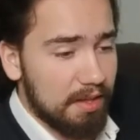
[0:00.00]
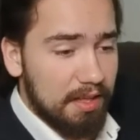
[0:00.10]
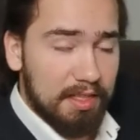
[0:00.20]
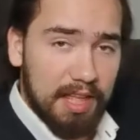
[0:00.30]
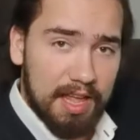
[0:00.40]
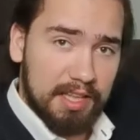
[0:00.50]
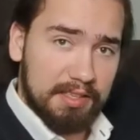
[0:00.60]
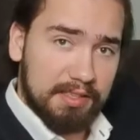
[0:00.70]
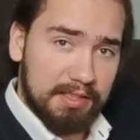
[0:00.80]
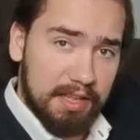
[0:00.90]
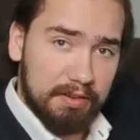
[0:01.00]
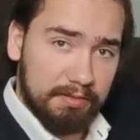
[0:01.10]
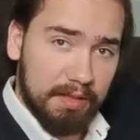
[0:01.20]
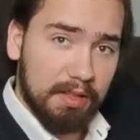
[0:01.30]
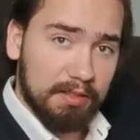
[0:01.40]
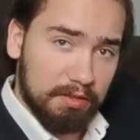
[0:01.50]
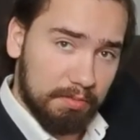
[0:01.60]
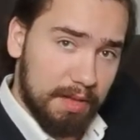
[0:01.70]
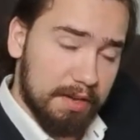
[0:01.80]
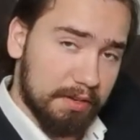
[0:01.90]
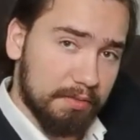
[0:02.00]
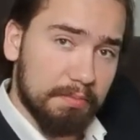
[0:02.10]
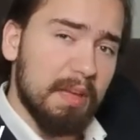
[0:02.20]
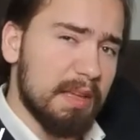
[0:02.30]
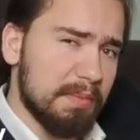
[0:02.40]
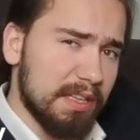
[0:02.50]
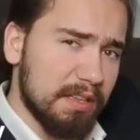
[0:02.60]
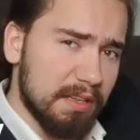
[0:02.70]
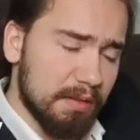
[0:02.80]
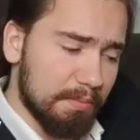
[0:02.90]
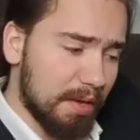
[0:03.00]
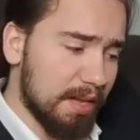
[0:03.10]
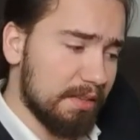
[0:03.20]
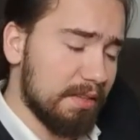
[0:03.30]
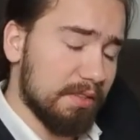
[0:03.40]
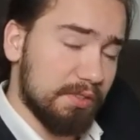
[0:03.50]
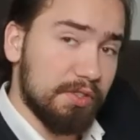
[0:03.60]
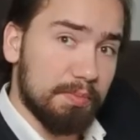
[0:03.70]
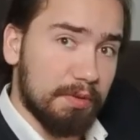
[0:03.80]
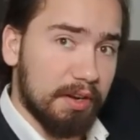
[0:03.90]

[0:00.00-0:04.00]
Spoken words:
things that are a little better, maybe, but super